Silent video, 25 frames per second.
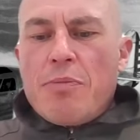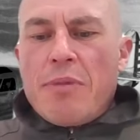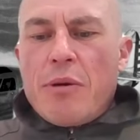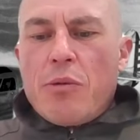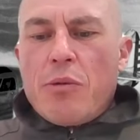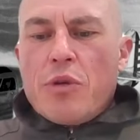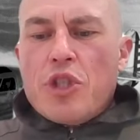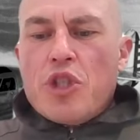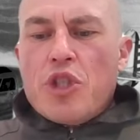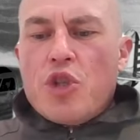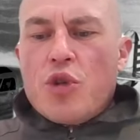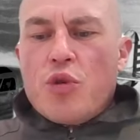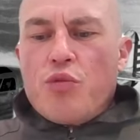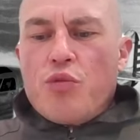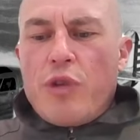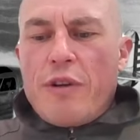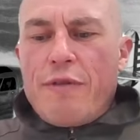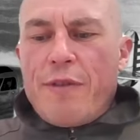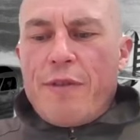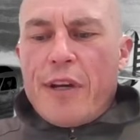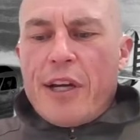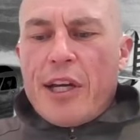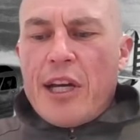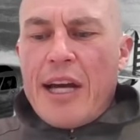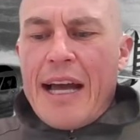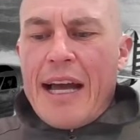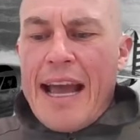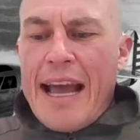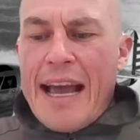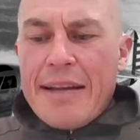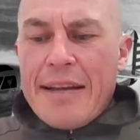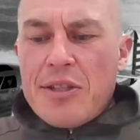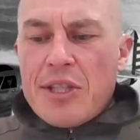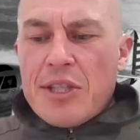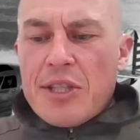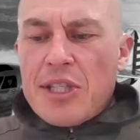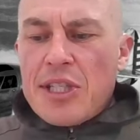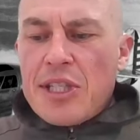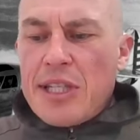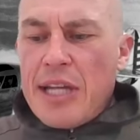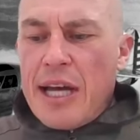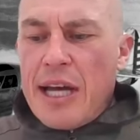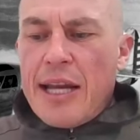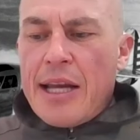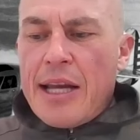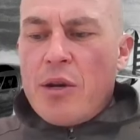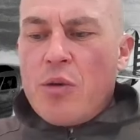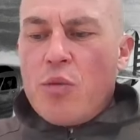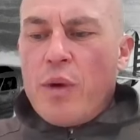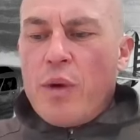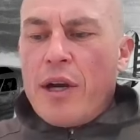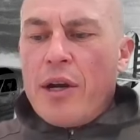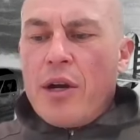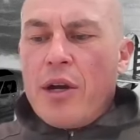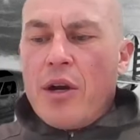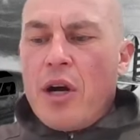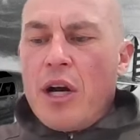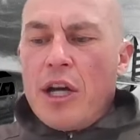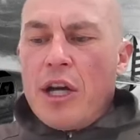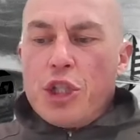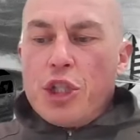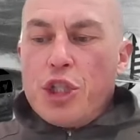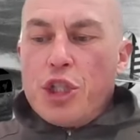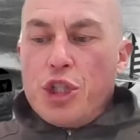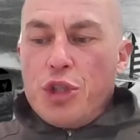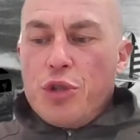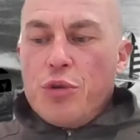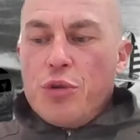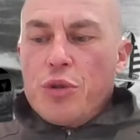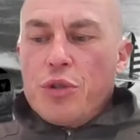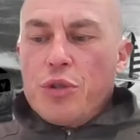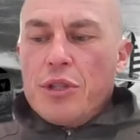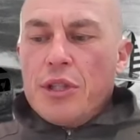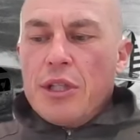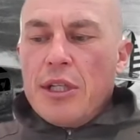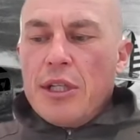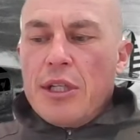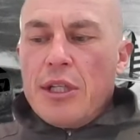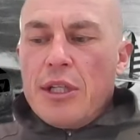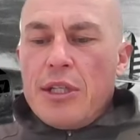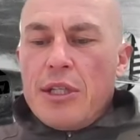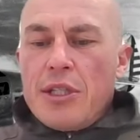me was terrific, and I had to stay where I should,